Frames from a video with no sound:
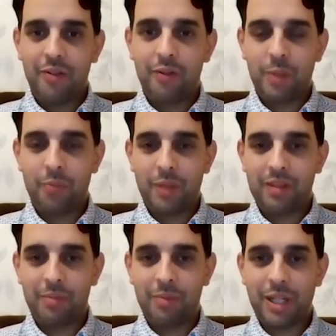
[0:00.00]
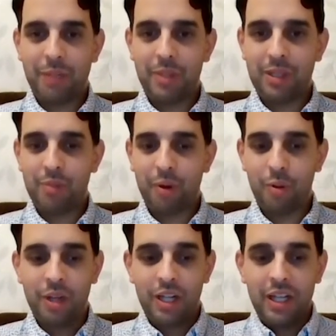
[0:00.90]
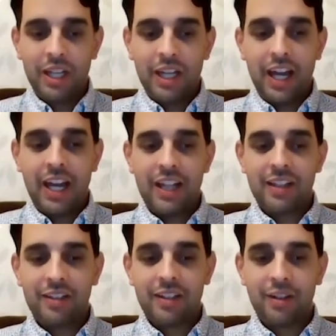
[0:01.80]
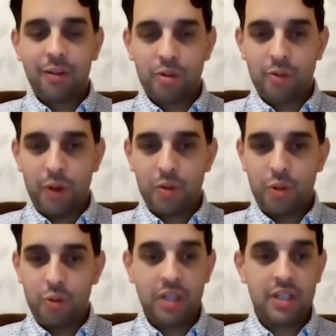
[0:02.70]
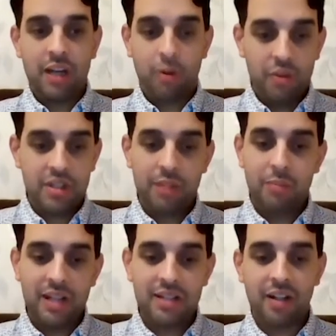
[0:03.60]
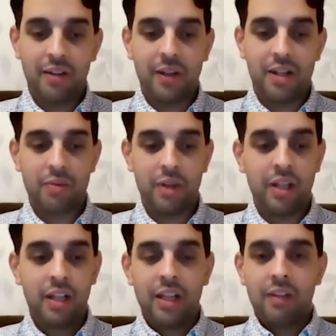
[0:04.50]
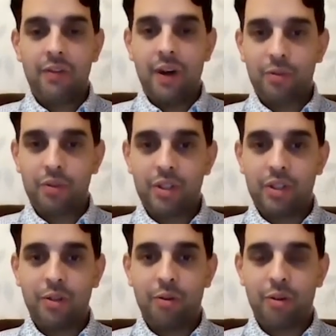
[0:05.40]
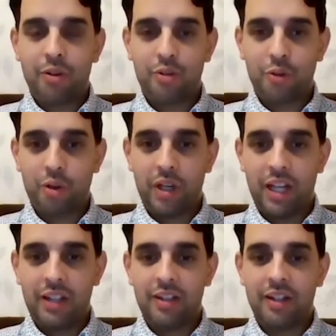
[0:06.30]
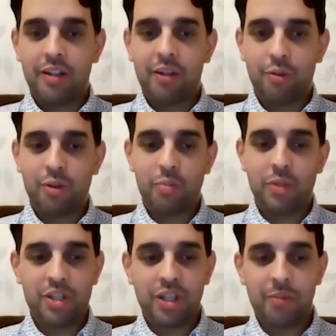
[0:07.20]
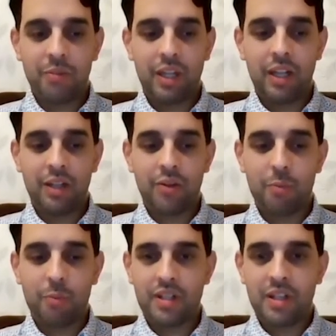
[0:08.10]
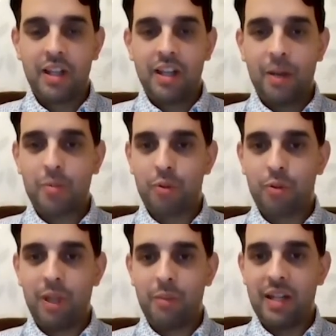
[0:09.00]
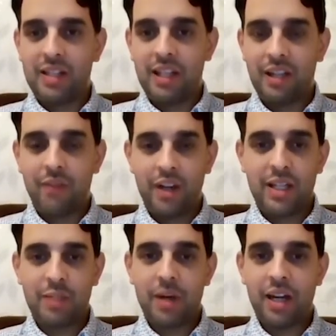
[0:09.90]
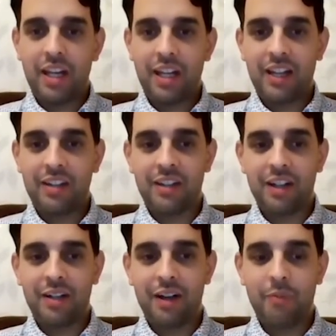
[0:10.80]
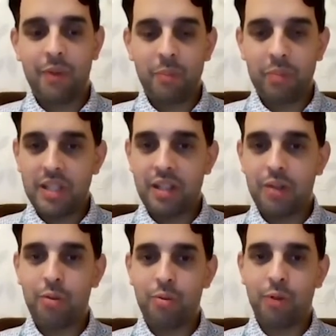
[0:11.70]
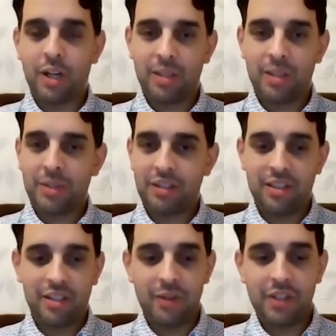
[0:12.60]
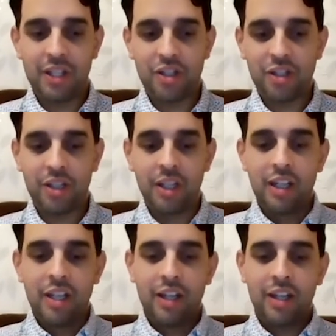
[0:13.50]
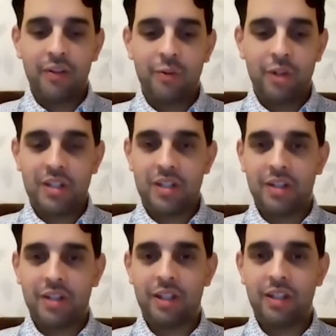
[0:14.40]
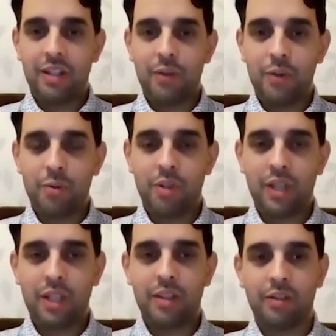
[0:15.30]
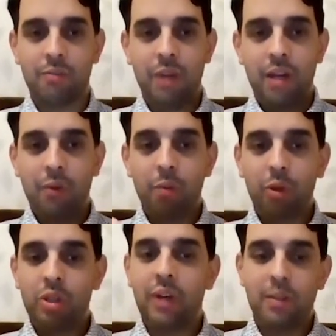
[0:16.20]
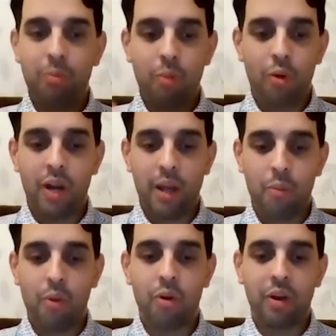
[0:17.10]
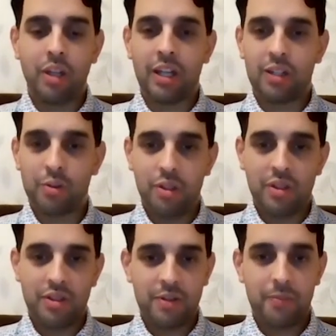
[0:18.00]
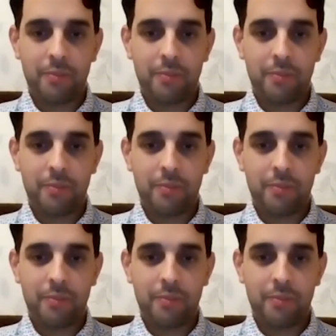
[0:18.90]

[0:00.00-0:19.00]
We've met back in Peterborough, and lots of our students and obviously myself as well found your story and your speech here at Compass absolutely amazing and very inspiring. And I'm very pleased that you accepted this invitation for this interview that will motivate more and more young students.